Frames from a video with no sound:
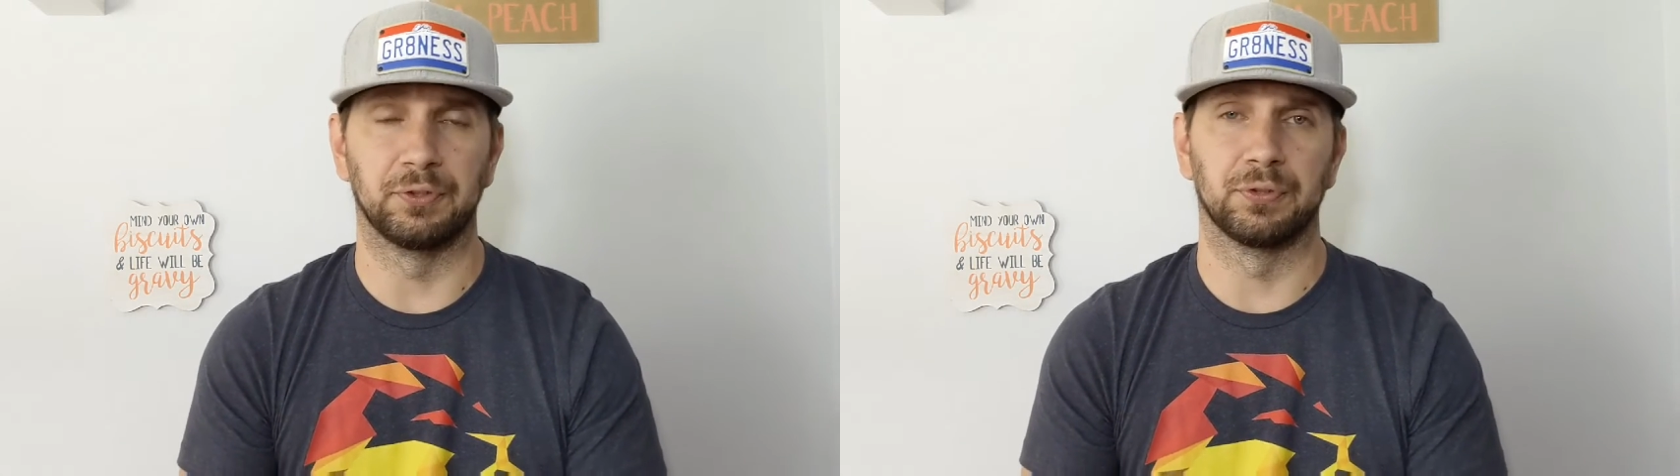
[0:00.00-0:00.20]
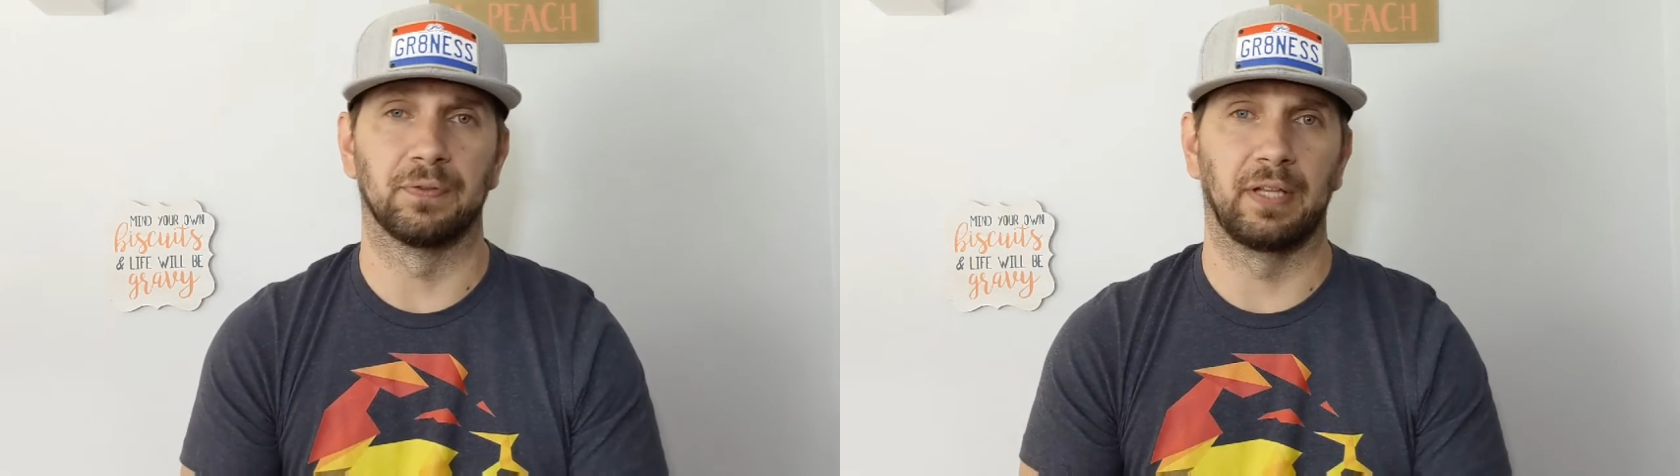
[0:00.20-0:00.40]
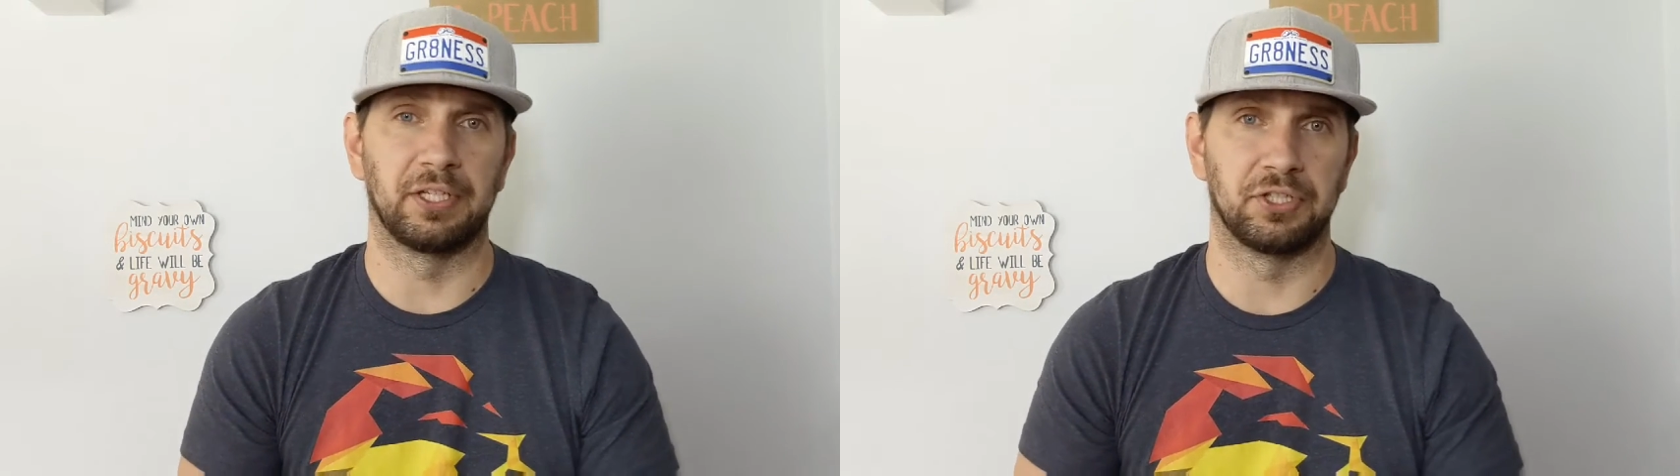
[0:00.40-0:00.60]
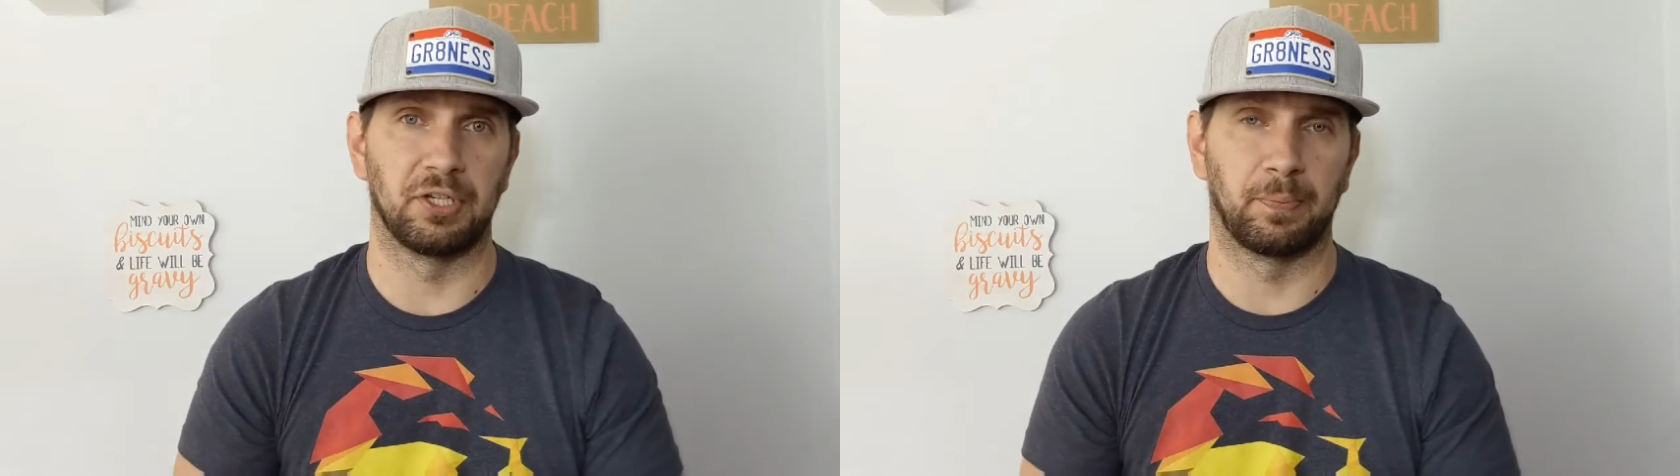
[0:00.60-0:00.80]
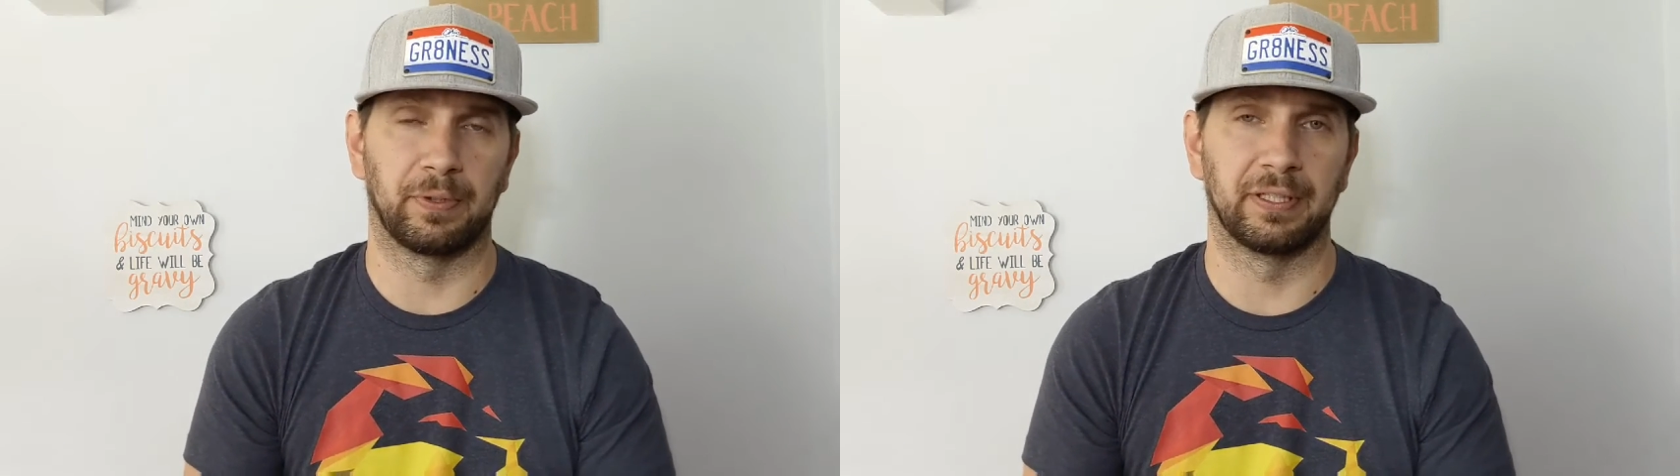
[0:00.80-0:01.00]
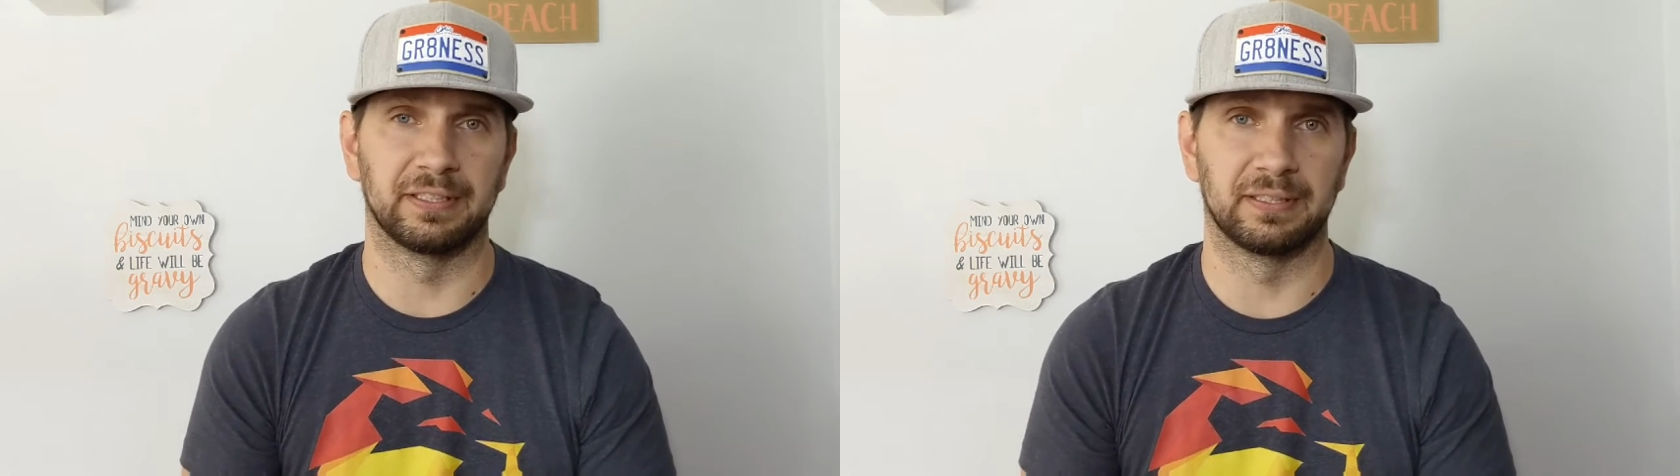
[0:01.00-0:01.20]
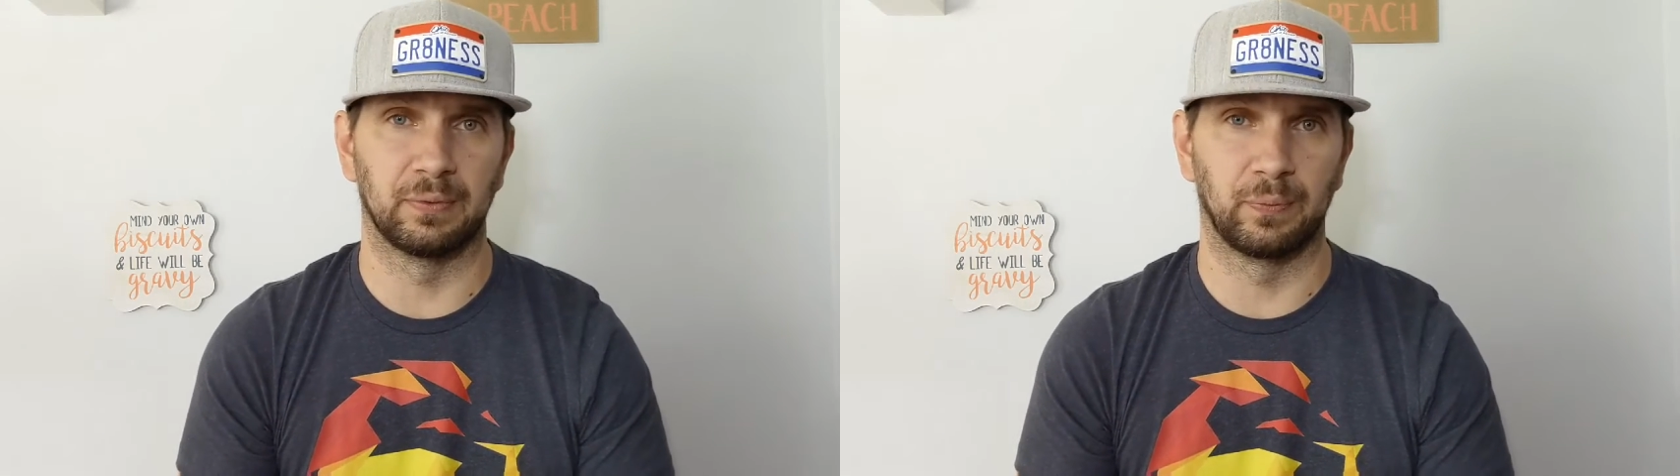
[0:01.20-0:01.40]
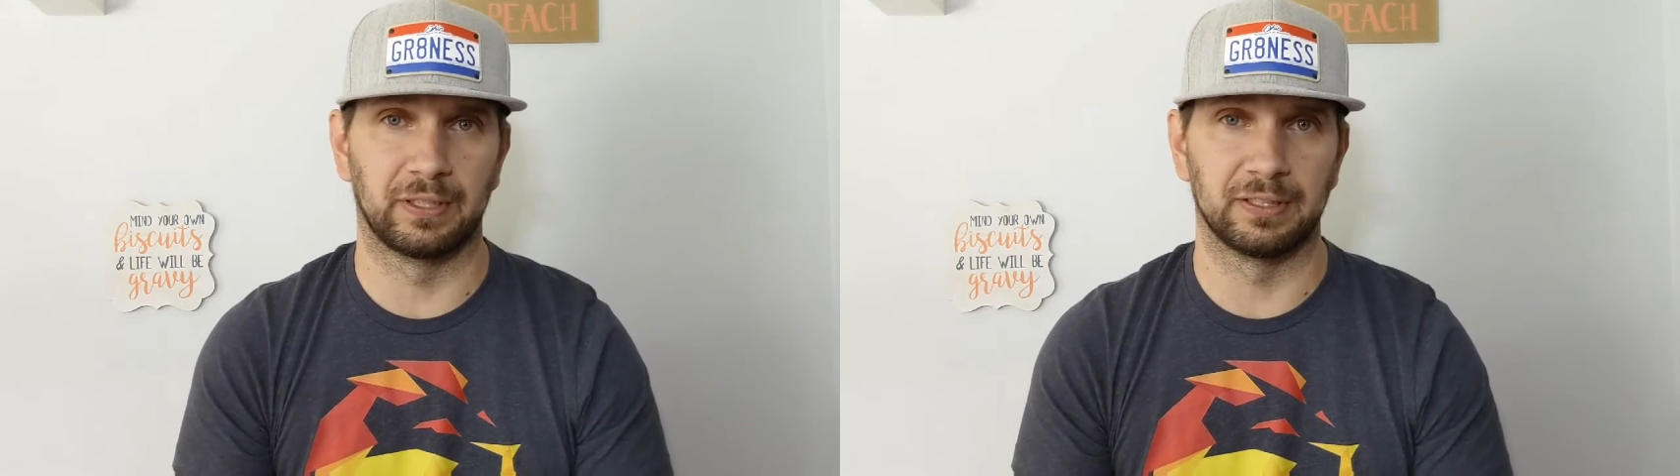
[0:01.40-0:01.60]
future relationship with
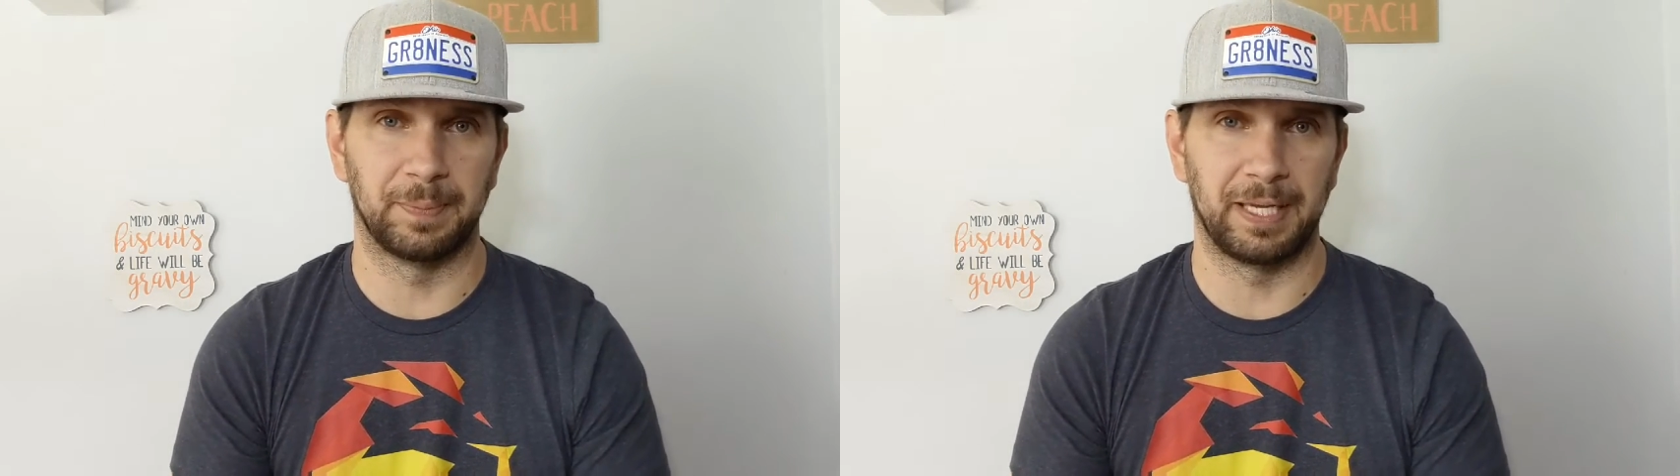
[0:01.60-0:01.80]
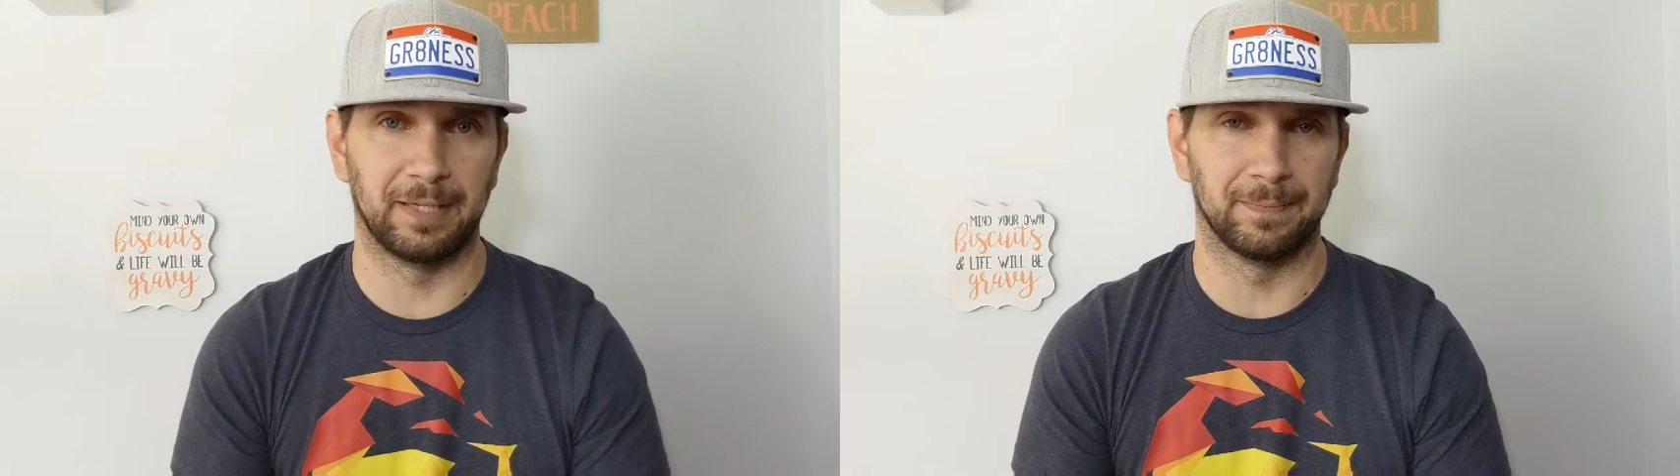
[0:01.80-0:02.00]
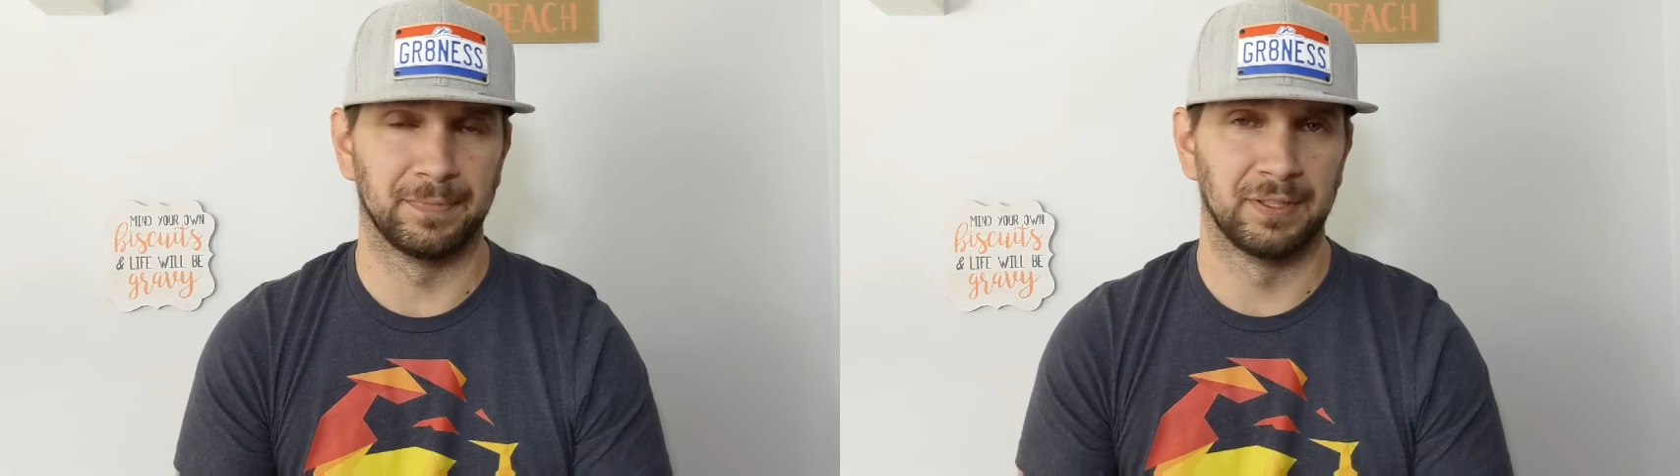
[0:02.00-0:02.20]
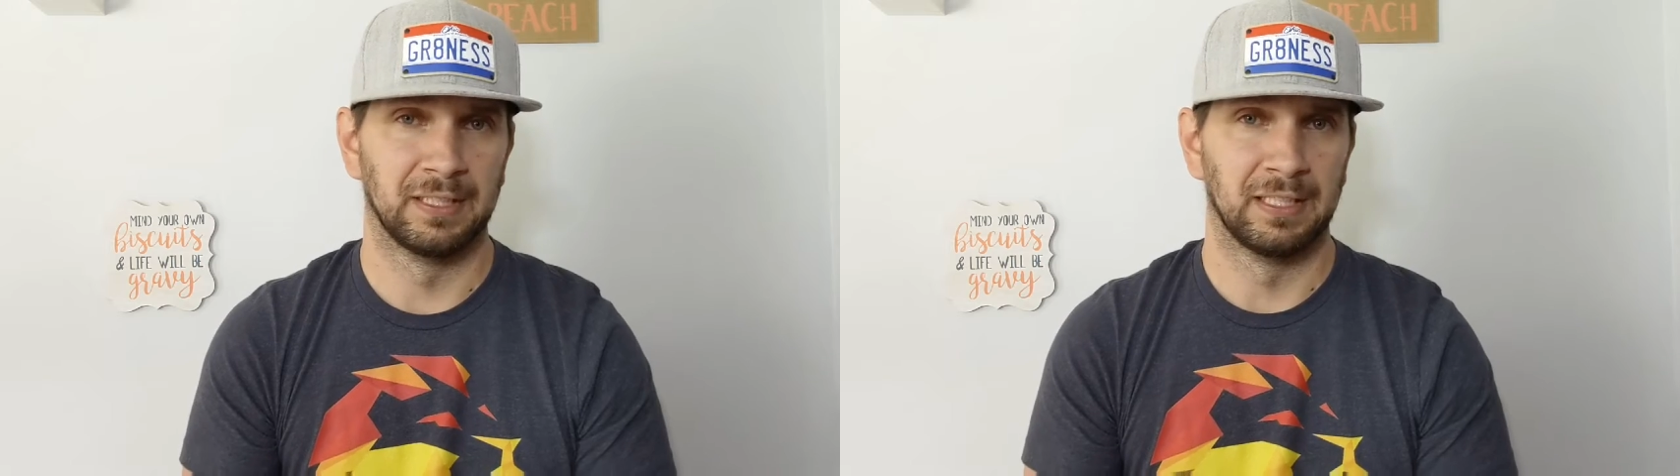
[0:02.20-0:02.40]
this man.